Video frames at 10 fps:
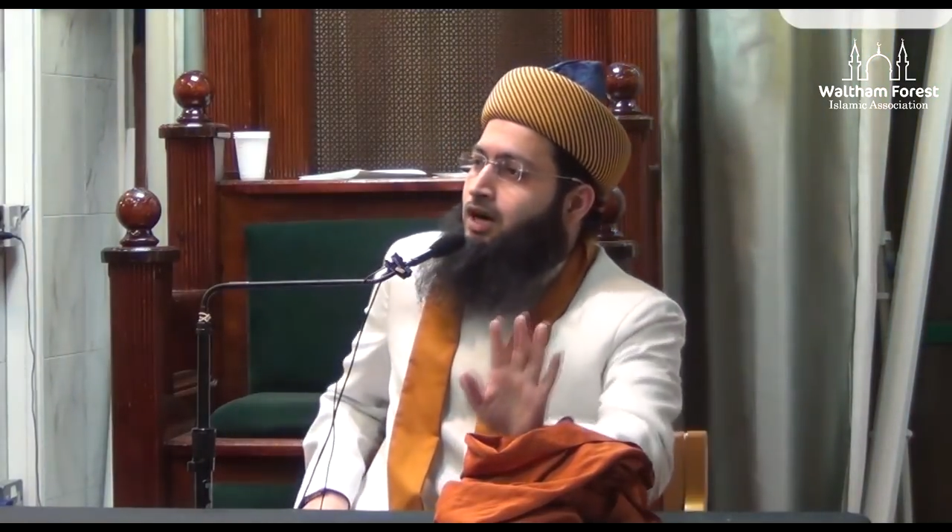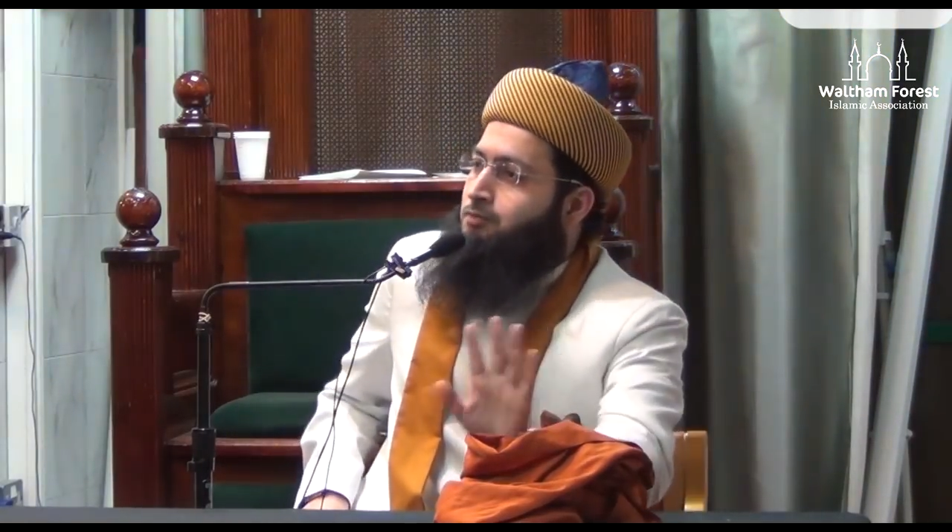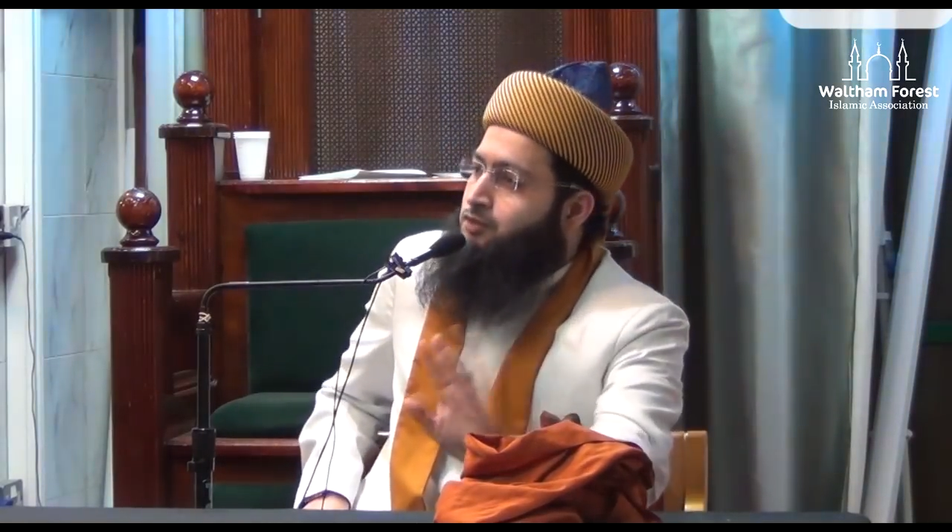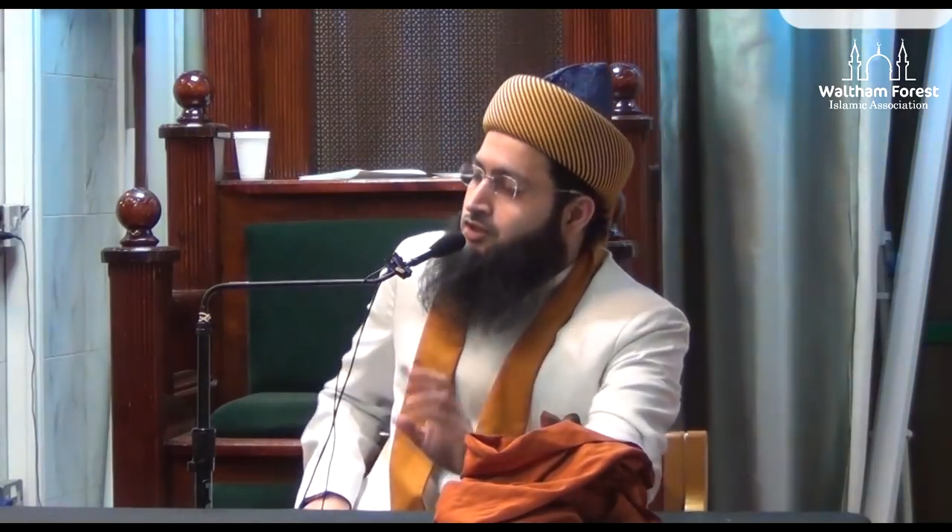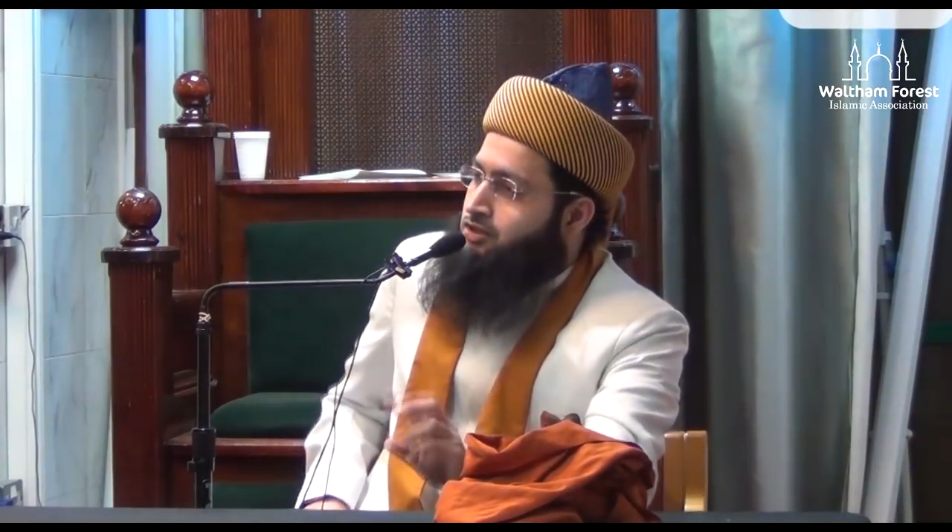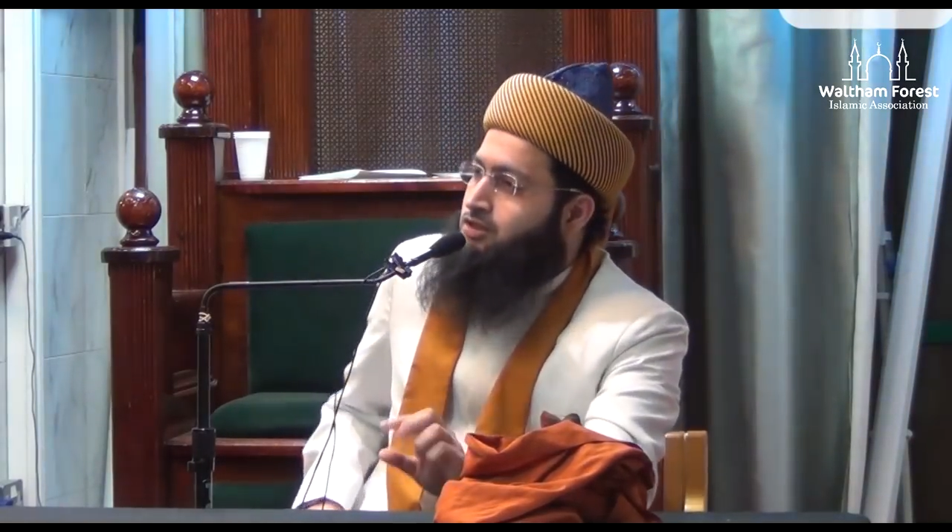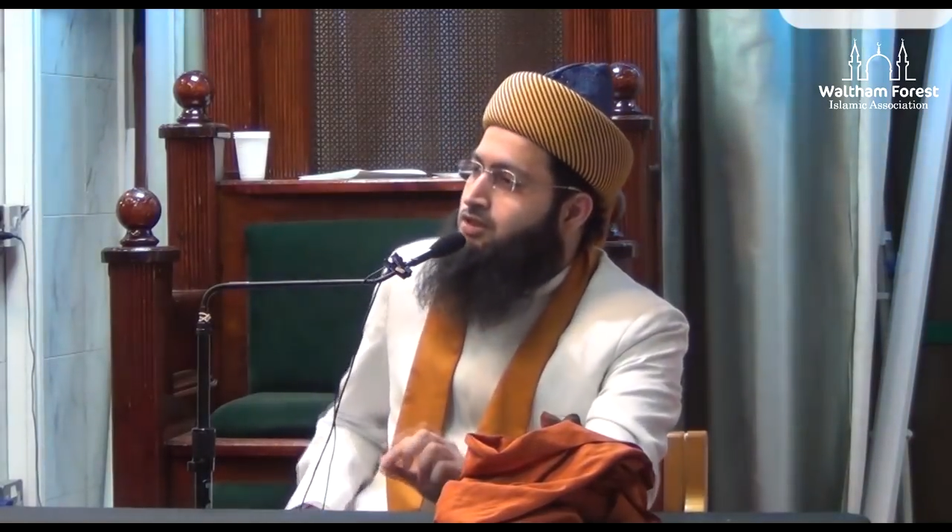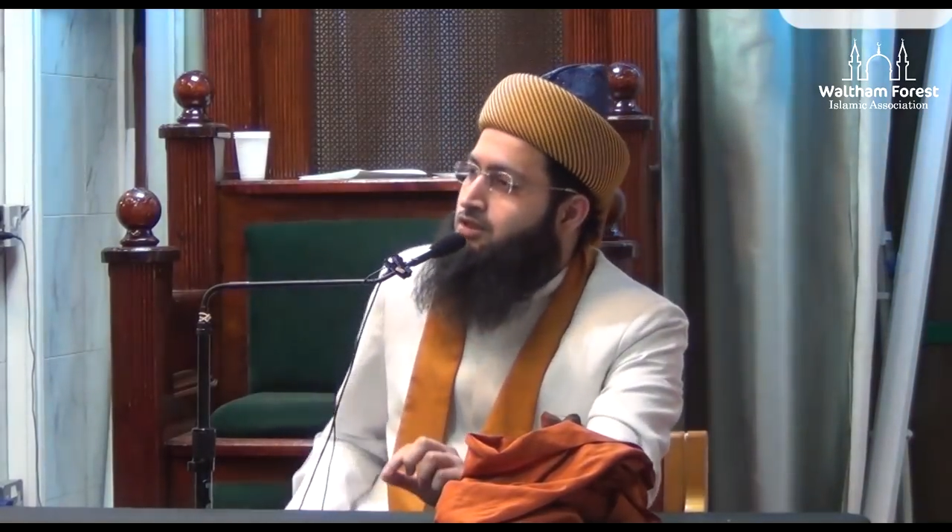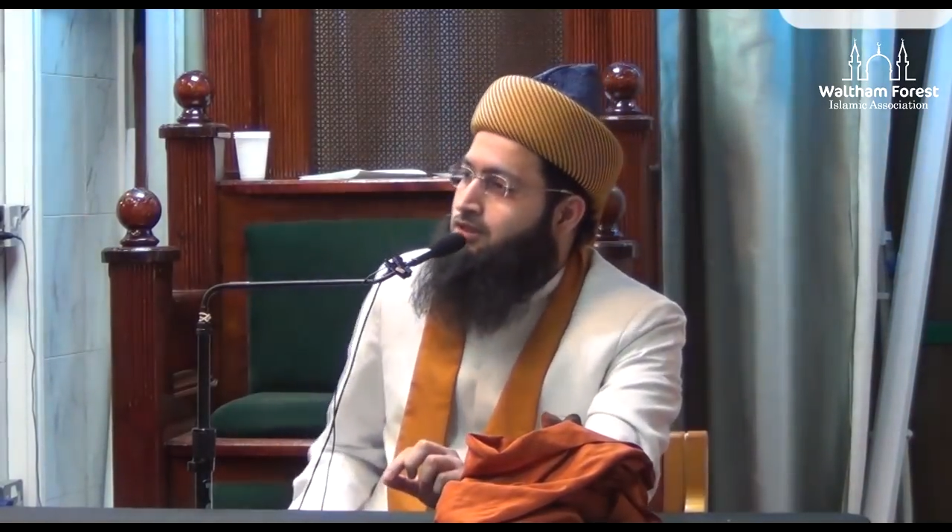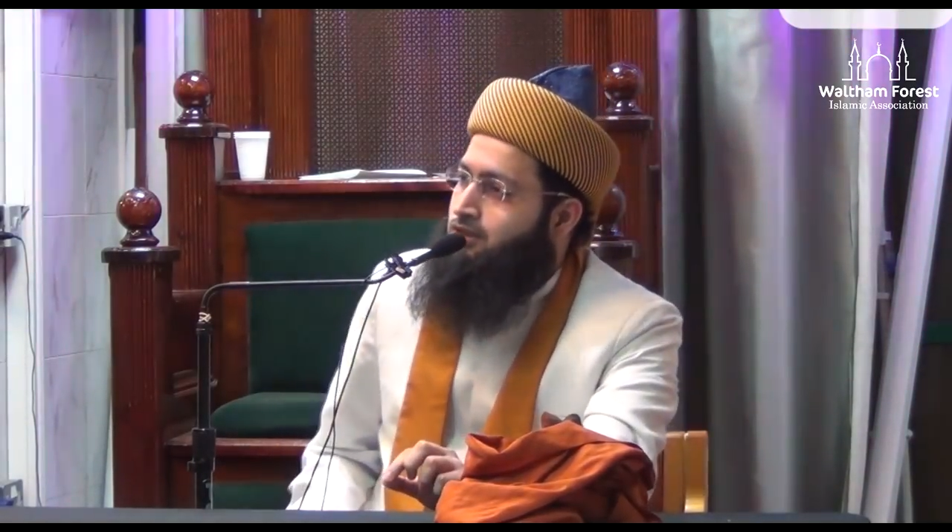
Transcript: I'm just